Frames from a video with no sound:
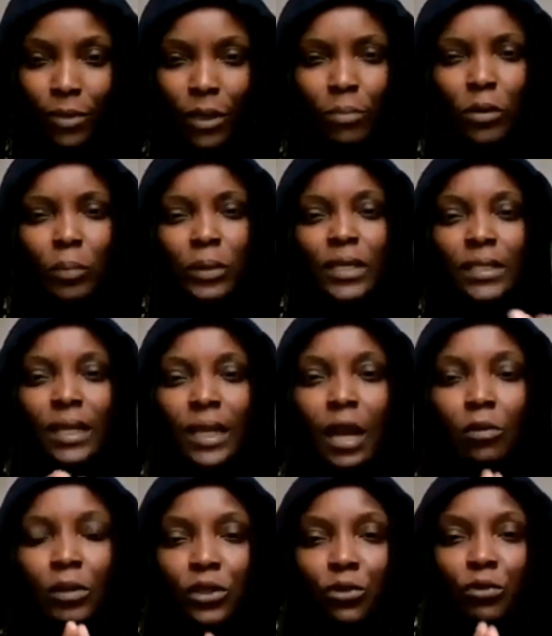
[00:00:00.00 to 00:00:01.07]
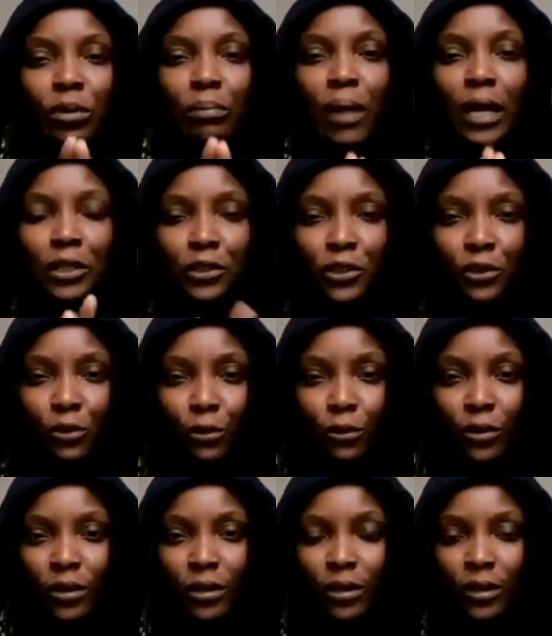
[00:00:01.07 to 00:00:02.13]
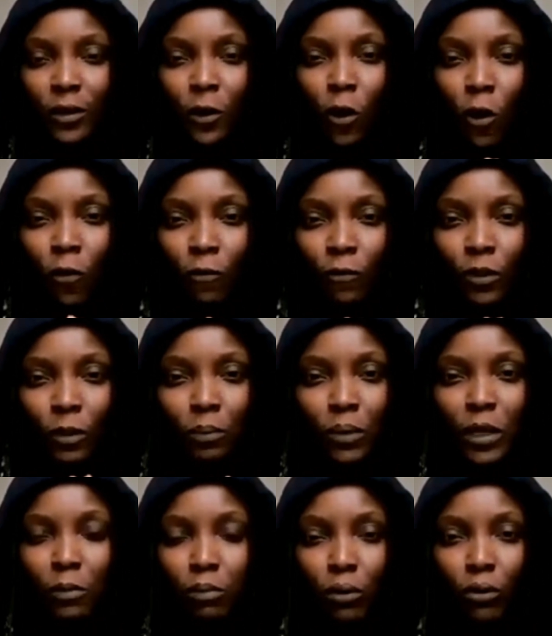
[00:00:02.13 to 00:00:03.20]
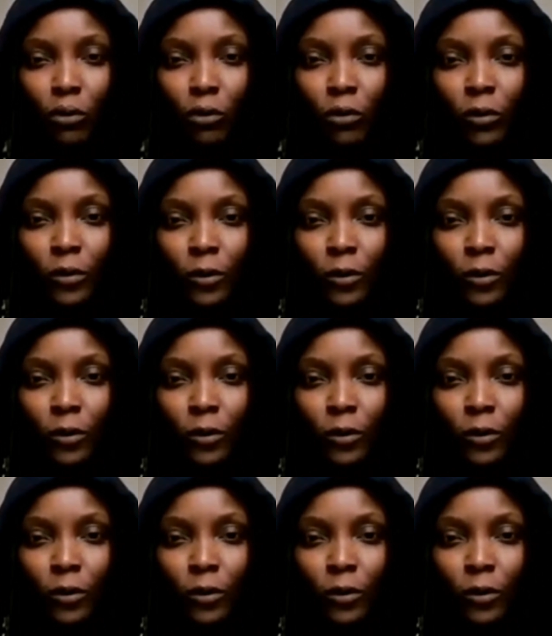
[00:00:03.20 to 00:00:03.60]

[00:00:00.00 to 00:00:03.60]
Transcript: But please allow me to remind you of the people